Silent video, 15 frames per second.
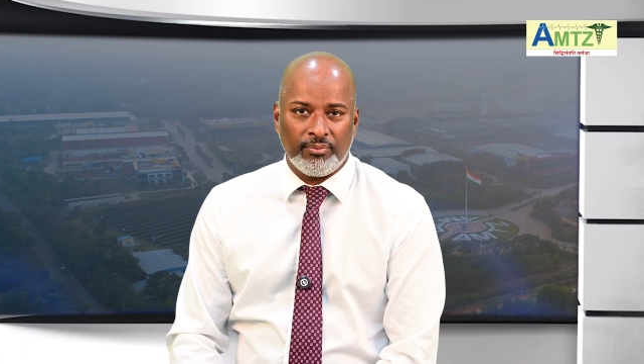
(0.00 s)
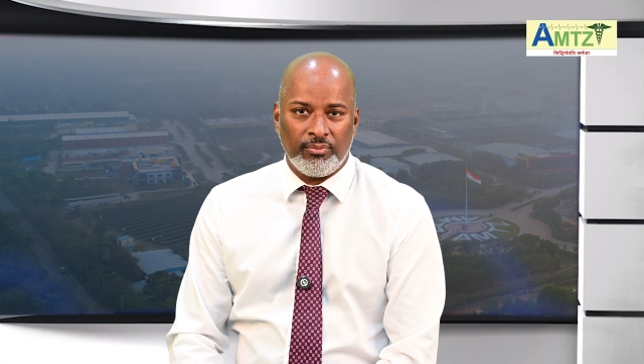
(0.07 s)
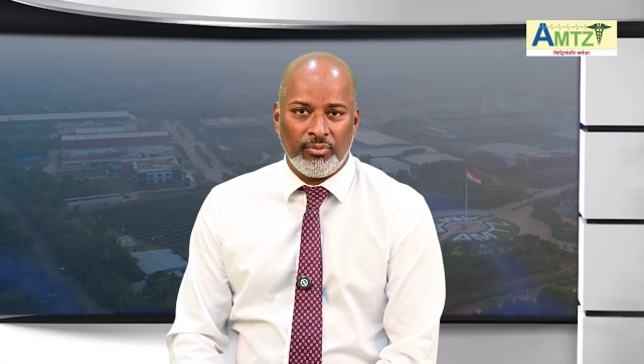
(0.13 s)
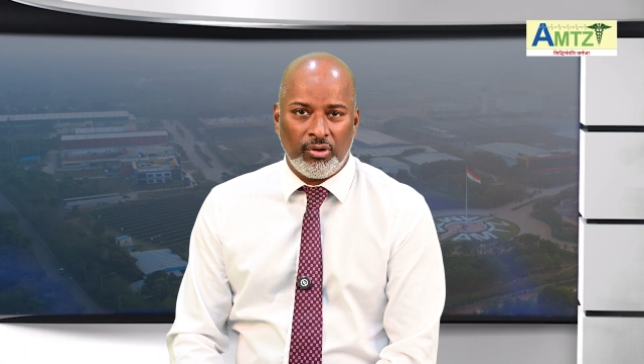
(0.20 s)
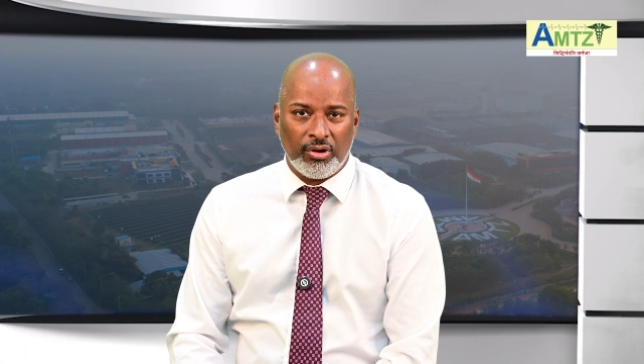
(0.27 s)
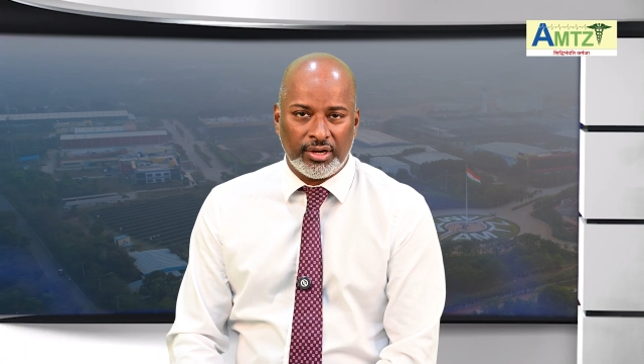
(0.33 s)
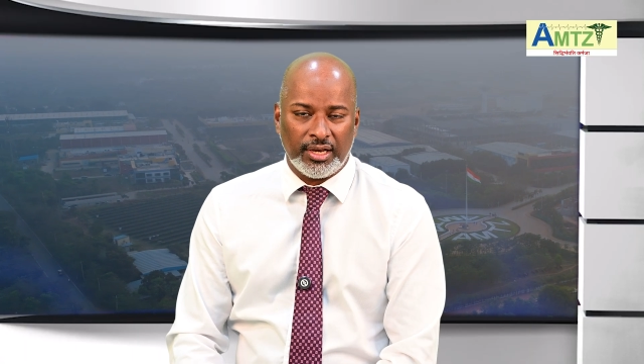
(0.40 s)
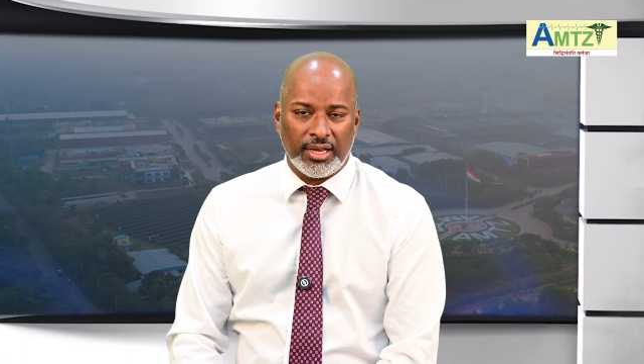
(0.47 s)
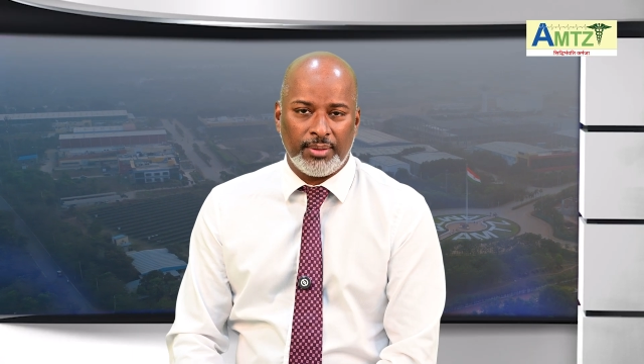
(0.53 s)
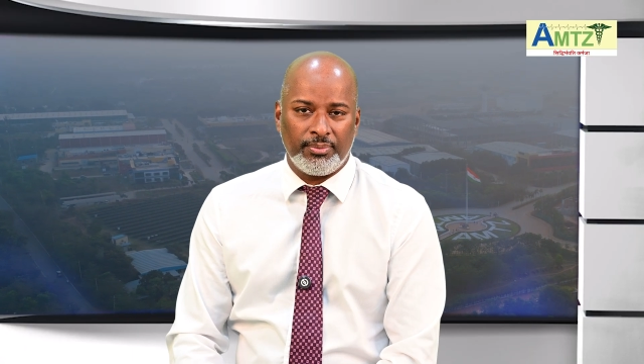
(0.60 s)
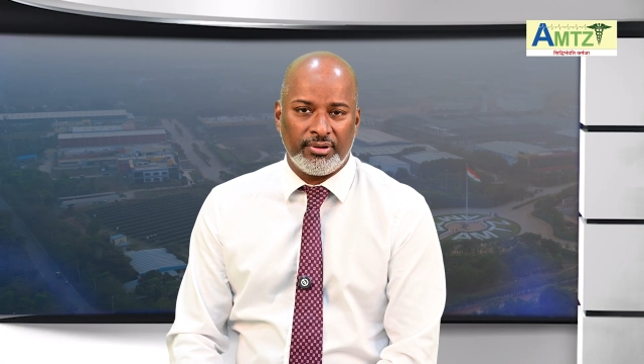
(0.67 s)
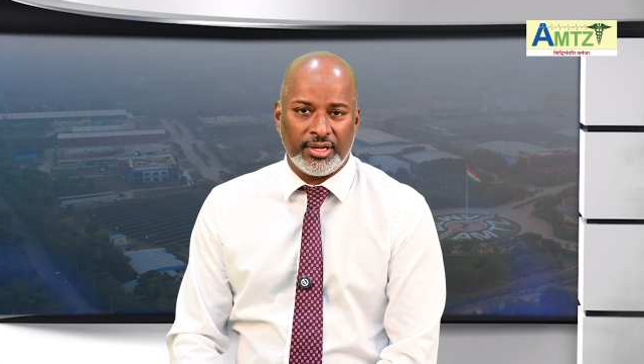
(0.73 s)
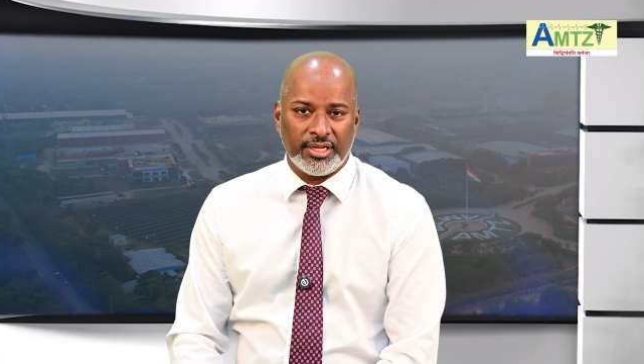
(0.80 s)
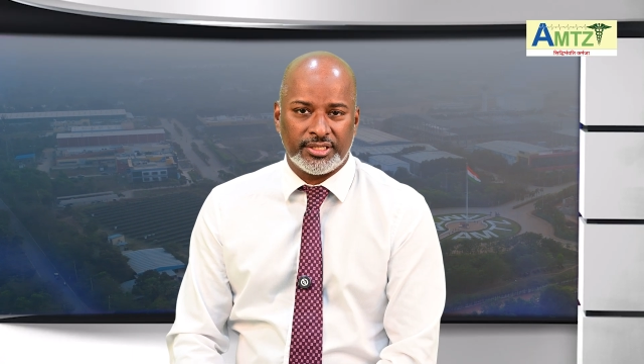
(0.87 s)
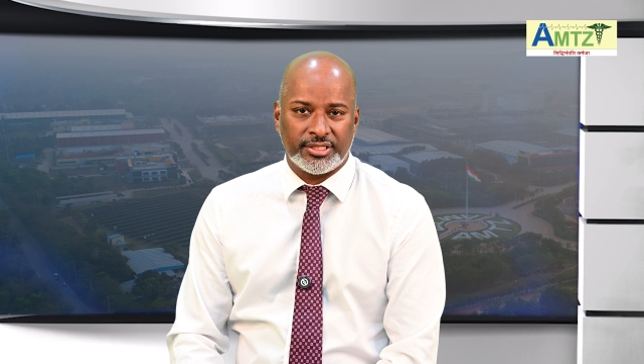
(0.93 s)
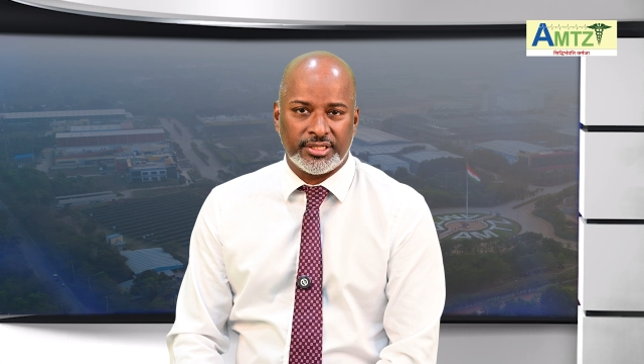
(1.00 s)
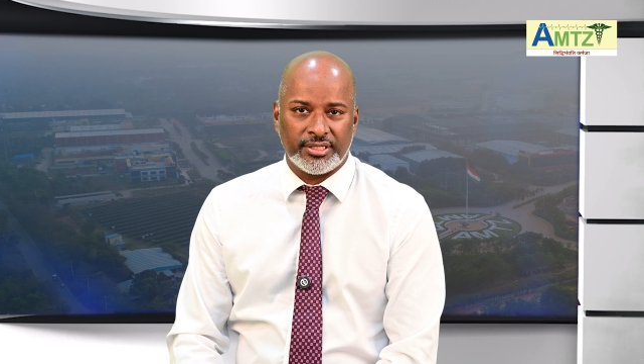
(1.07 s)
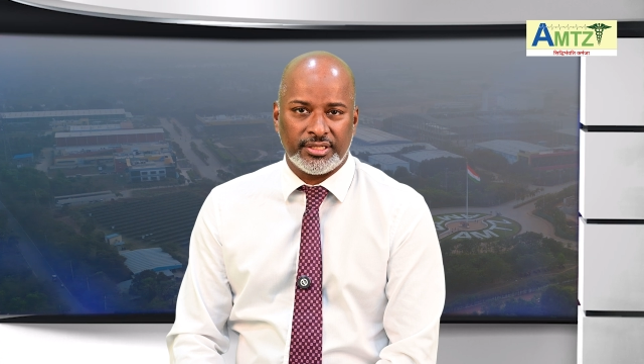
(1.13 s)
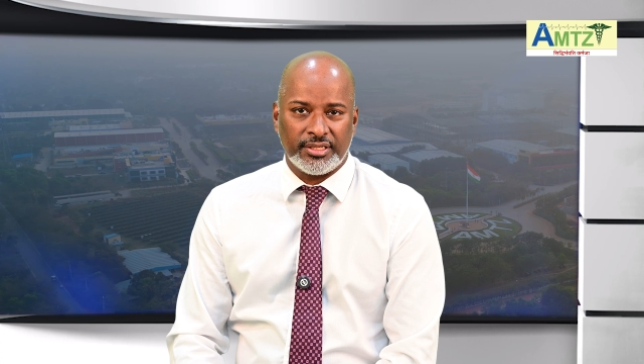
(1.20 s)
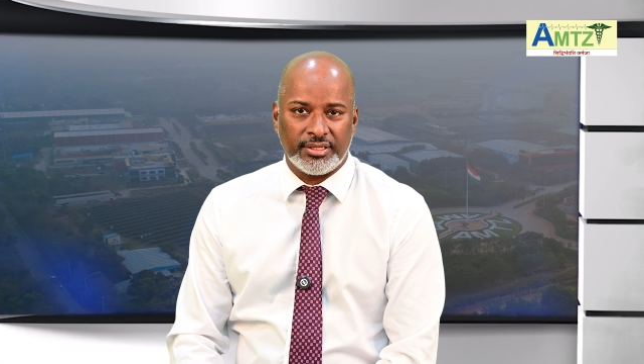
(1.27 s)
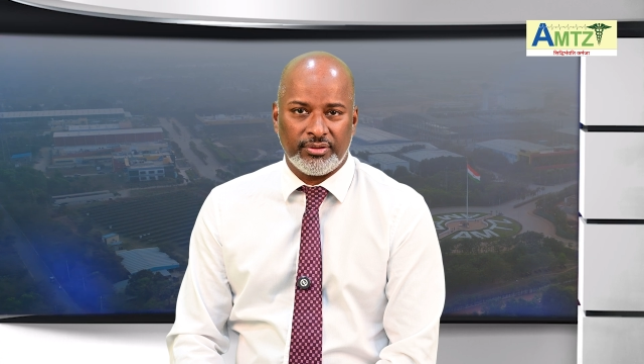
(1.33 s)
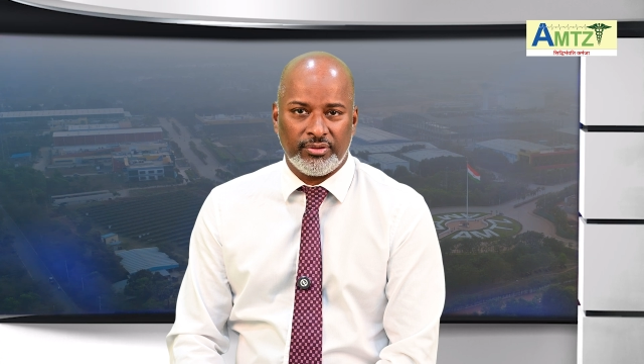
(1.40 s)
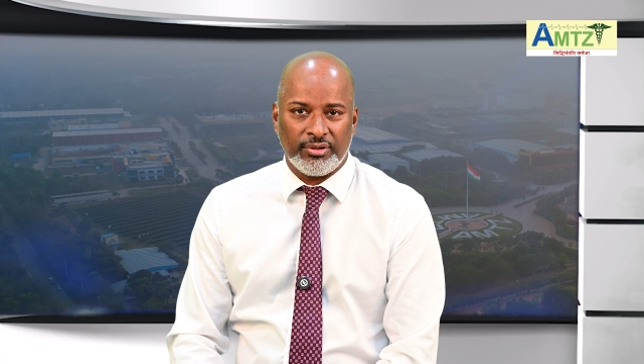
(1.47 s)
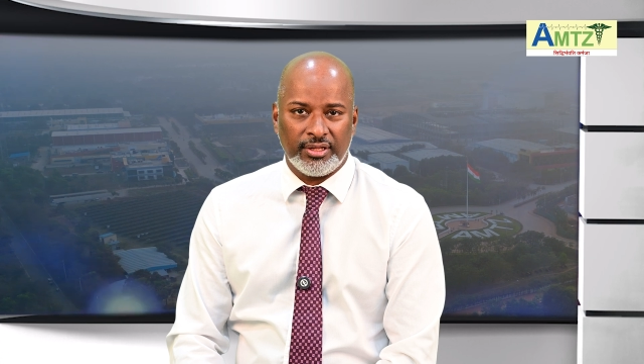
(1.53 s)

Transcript: more collaboration